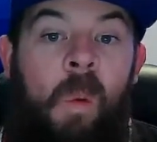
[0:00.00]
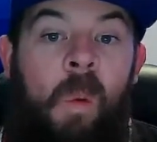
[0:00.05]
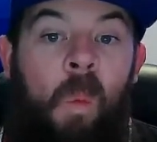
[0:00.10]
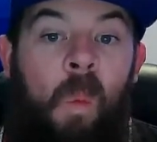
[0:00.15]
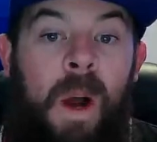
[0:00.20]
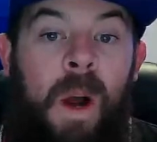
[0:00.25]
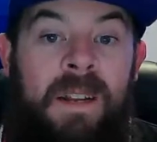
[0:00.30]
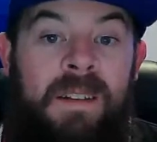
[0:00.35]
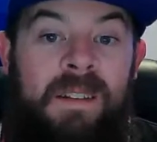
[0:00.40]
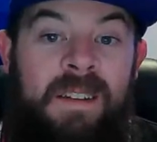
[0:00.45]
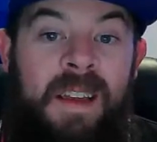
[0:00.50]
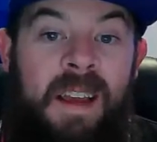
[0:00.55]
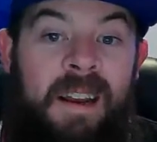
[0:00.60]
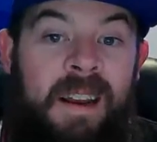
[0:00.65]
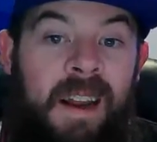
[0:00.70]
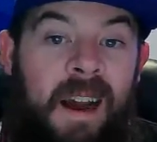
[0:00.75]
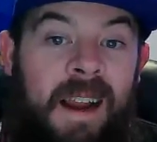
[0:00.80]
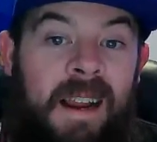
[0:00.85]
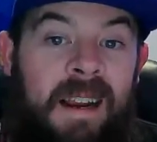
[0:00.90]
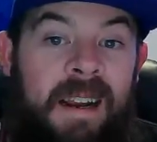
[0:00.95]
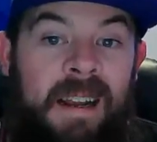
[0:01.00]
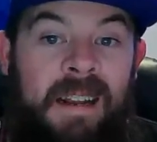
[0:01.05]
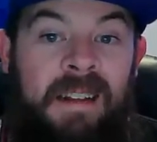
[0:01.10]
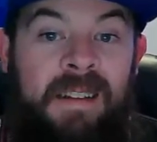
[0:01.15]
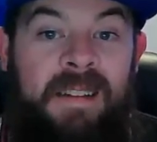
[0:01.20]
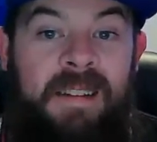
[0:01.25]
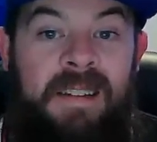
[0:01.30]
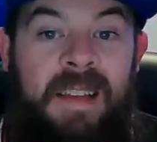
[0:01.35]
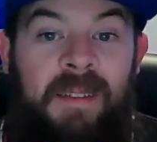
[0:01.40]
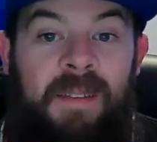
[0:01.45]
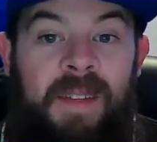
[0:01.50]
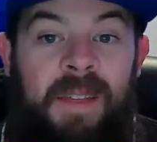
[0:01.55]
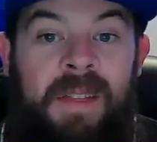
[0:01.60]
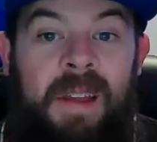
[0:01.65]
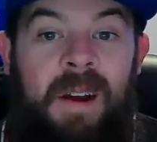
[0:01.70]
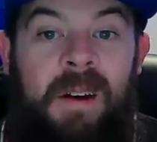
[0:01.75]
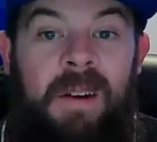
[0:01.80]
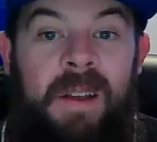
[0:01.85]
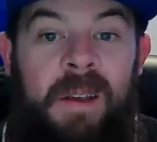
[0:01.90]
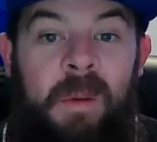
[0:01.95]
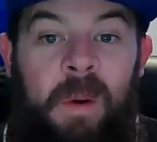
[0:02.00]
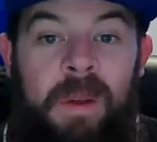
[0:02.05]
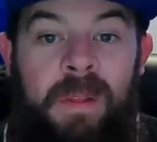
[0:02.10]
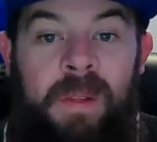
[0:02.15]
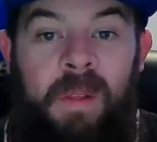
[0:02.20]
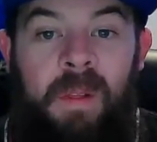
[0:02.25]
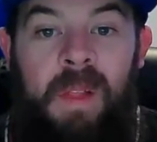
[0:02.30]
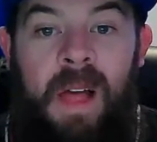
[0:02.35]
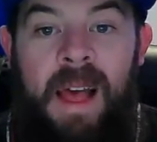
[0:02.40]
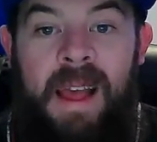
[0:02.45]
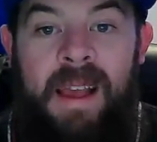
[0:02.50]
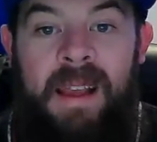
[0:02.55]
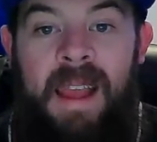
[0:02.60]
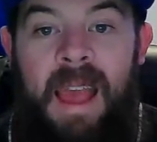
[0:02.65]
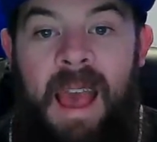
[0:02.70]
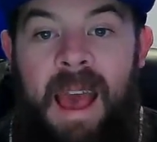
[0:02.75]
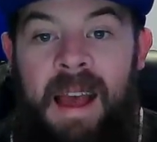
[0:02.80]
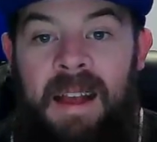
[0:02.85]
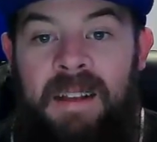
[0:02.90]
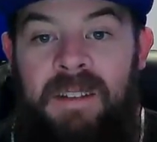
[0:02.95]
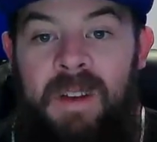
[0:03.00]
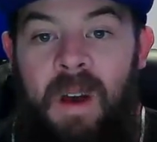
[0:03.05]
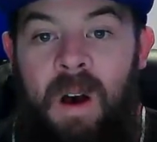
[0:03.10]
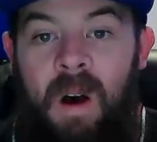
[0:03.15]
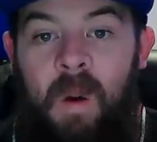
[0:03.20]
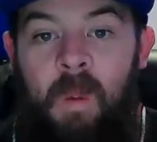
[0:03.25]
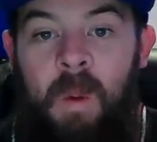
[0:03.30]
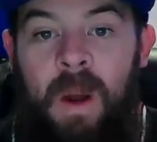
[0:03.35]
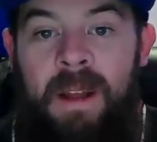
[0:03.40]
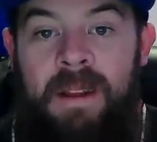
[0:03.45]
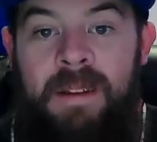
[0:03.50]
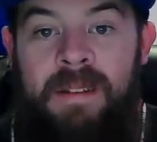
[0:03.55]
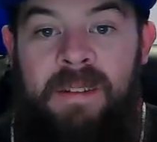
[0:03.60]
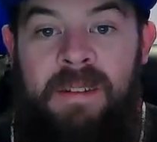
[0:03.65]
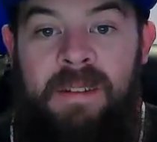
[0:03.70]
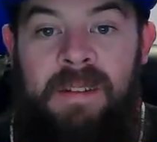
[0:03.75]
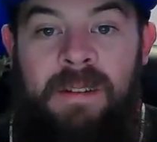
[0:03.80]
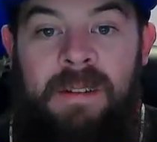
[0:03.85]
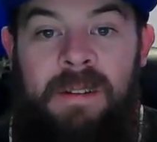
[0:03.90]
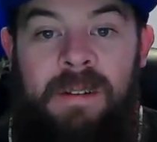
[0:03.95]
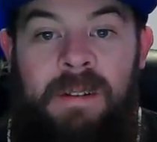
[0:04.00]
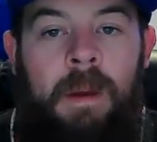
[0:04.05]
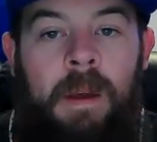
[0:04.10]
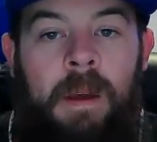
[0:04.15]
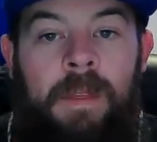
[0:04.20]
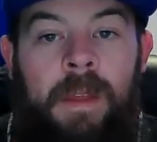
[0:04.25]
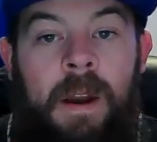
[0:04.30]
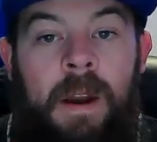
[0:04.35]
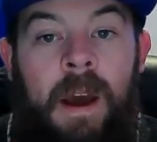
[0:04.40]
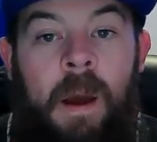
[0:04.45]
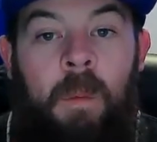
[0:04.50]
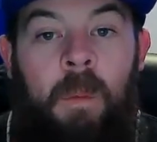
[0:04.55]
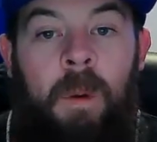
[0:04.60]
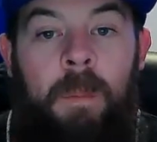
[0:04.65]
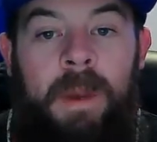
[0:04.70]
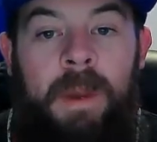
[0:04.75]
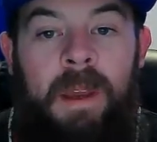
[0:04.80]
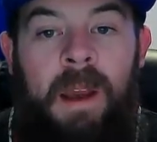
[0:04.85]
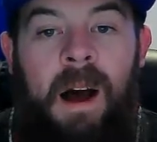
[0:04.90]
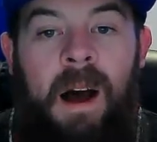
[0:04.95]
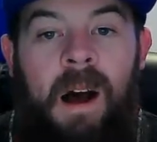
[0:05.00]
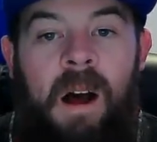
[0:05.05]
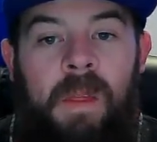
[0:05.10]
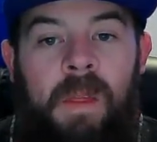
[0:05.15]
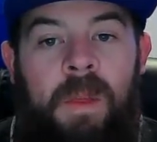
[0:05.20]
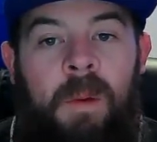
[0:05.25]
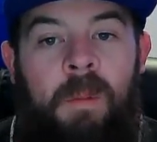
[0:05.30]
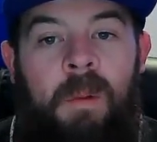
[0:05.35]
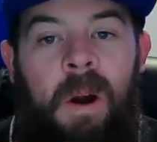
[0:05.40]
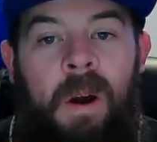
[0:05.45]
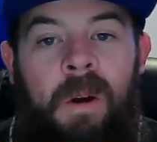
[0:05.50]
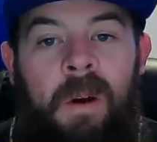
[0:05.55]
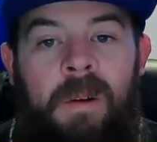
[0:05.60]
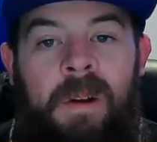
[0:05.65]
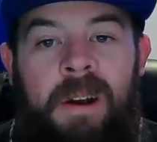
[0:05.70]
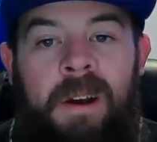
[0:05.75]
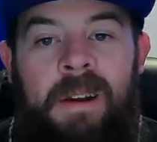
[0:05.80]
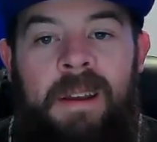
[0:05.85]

Wednesday night at 7:30 with Leg, as always. And then I will be on the road